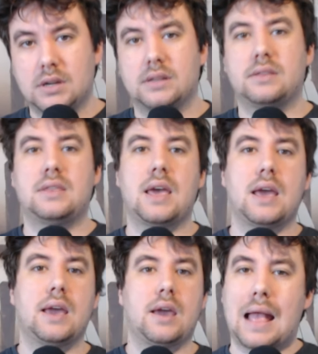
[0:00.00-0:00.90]

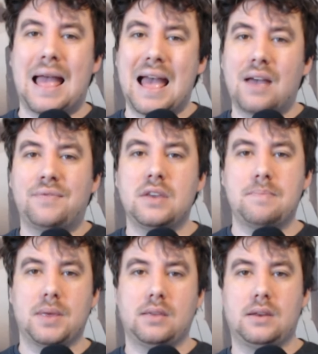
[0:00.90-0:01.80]
they have the
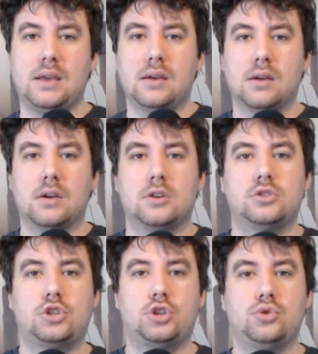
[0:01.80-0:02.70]
ability
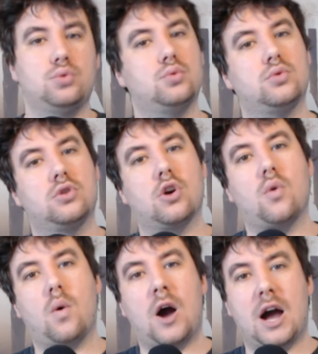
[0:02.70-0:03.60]
to
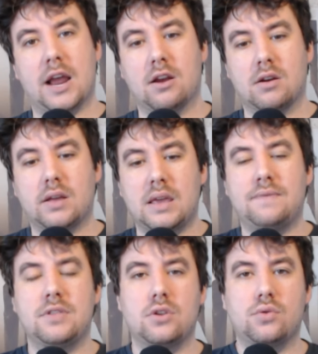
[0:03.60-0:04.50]
go higher,
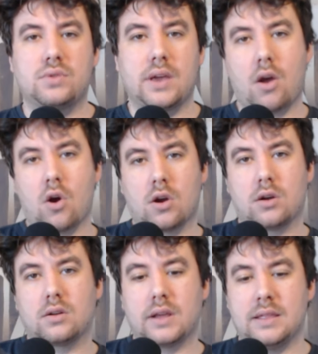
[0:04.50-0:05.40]
even though they
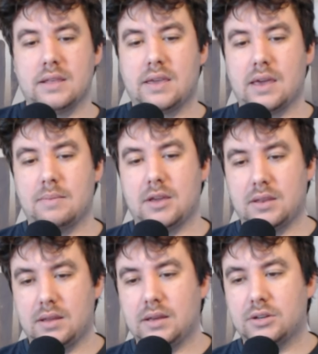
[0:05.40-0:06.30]
are in the gaming
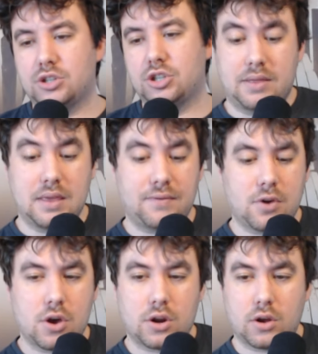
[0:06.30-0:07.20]
niche. They've
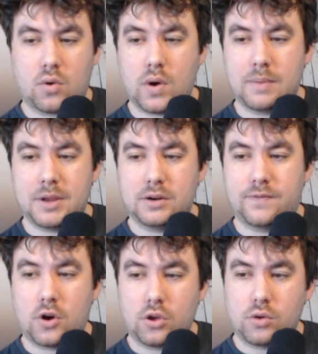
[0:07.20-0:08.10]
got quite a bit of
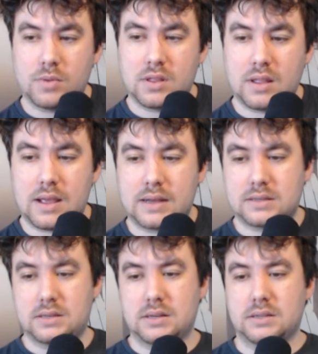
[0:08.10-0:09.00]
volume in the
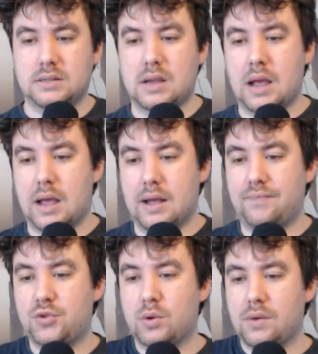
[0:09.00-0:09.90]
last uh,
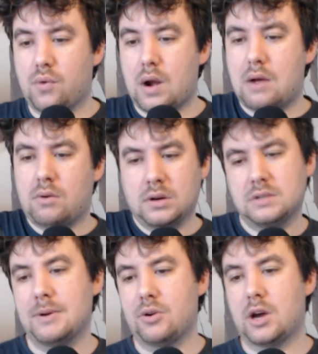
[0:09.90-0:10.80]
24 hours,
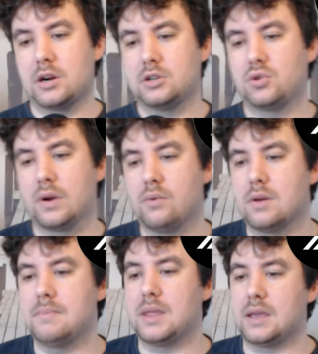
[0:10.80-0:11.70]
about
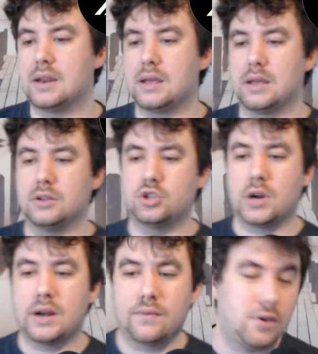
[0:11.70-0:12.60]
121 million in
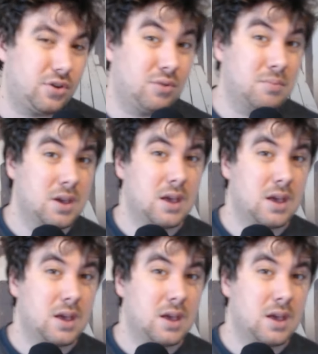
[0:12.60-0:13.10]
trading volume,